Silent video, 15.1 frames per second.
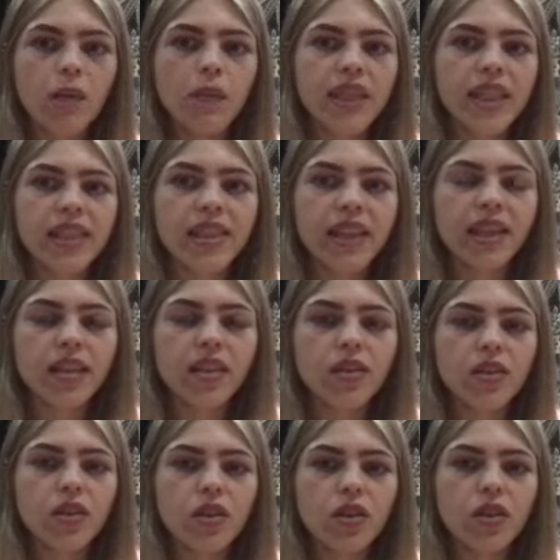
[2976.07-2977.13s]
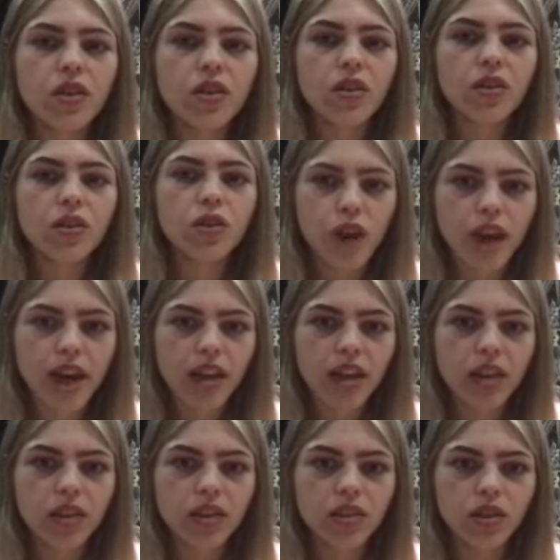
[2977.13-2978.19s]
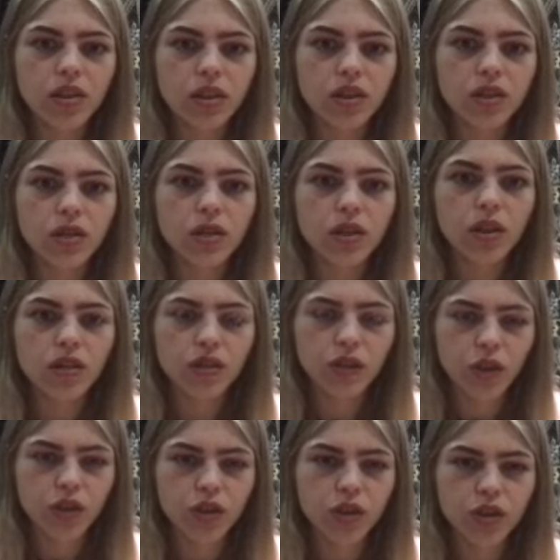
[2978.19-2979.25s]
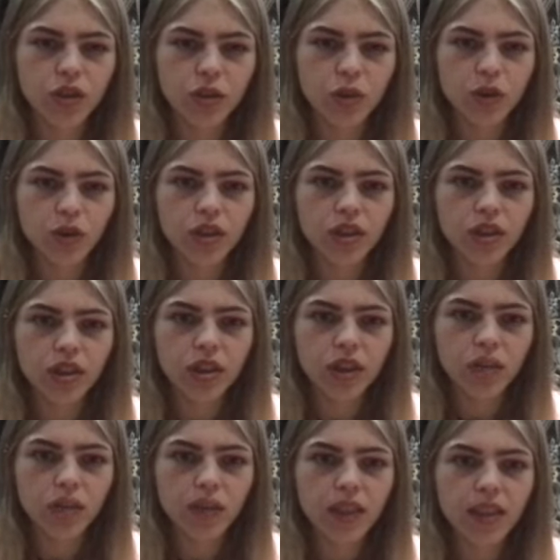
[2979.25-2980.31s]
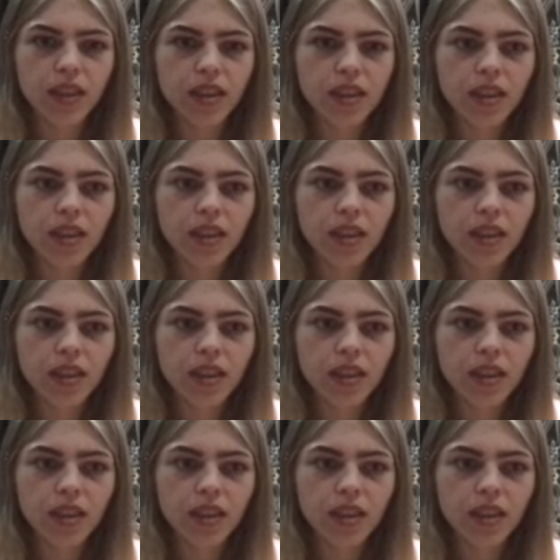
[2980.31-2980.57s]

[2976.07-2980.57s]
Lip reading: he sent the trailer to a few distribution companies.